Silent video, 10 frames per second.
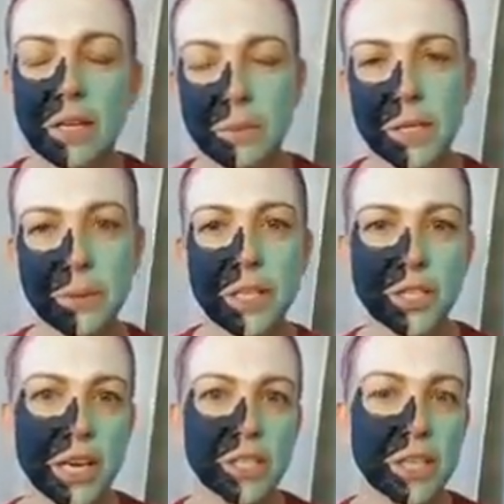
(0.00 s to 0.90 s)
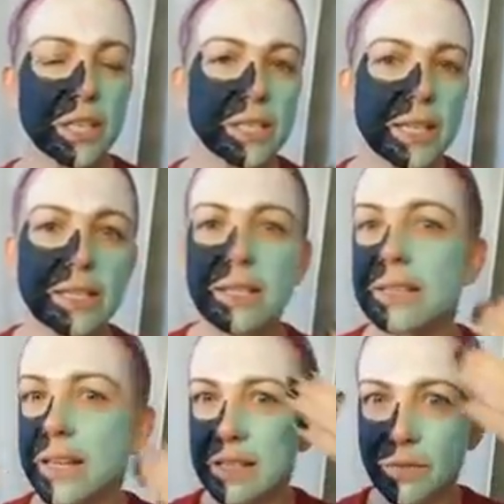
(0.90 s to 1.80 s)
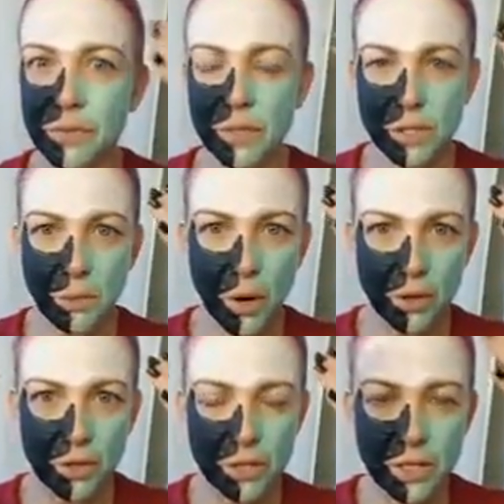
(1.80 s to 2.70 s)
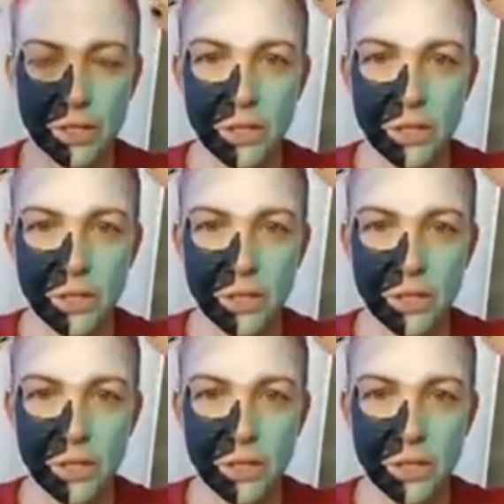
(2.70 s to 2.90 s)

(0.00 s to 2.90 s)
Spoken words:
with the changing of the seasons and different spot using.